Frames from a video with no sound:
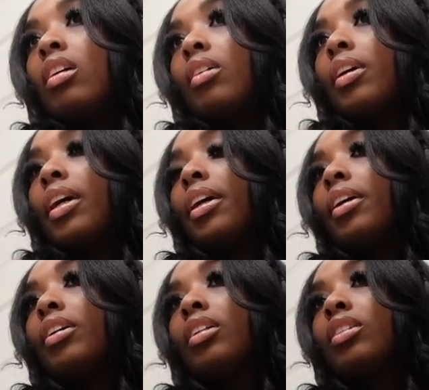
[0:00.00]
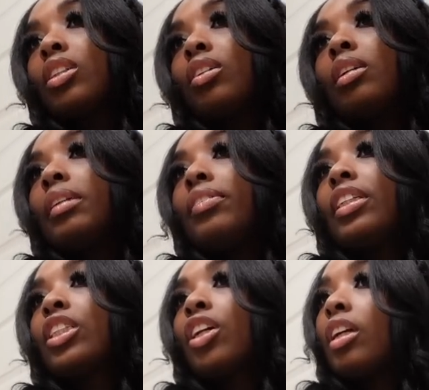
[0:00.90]
Okay, y'all. So let me
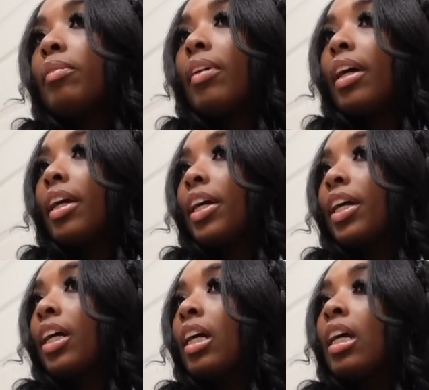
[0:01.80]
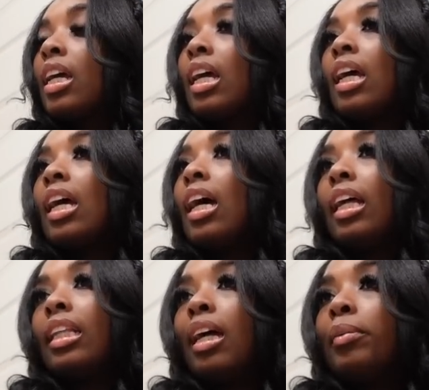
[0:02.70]
finish curling my hair,
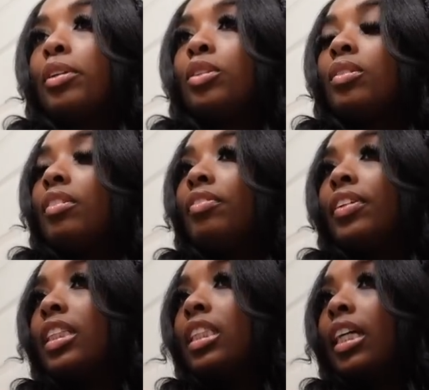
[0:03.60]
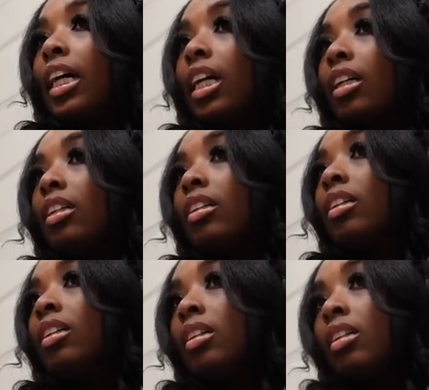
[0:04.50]
and then we'll do a fit check.
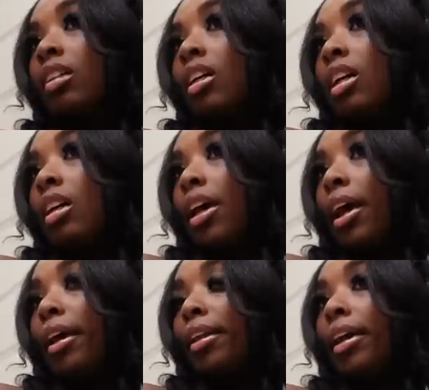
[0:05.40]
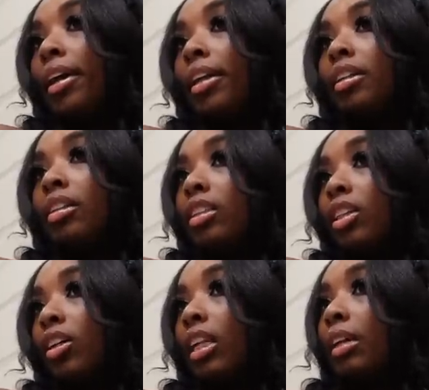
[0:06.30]
And then
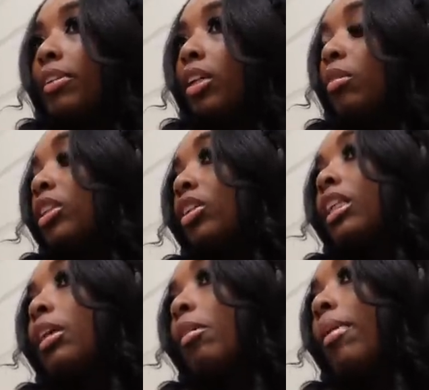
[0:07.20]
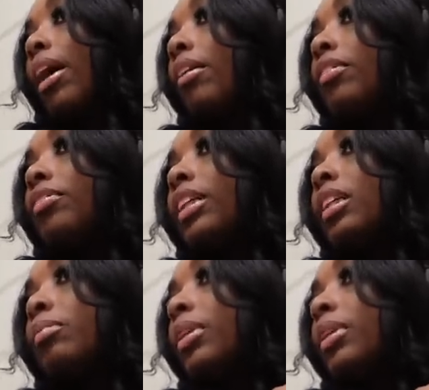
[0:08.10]
y'all can let me know what y'all think about my outfit.